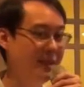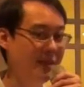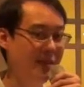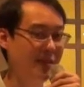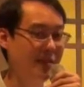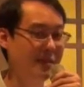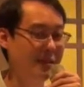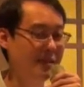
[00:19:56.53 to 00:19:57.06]

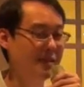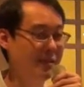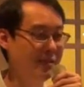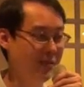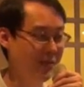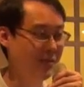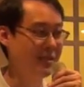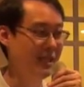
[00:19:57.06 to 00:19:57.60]

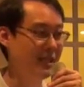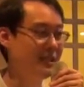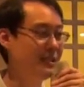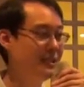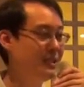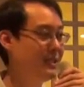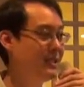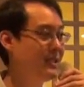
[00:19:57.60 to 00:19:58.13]
for
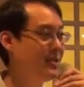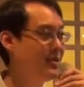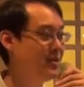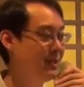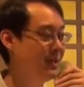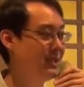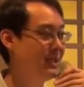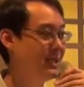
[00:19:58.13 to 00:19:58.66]
Chinese
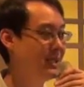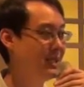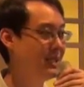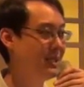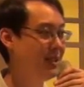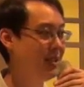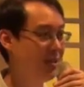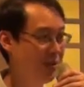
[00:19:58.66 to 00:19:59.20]
history
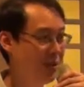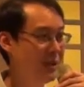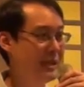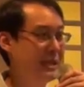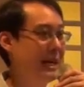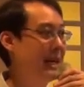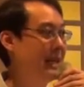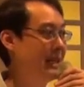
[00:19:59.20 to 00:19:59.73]
during
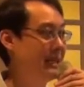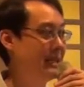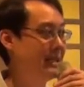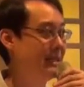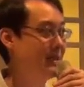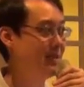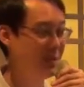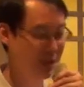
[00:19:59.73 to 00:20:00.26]
the Han Dynasty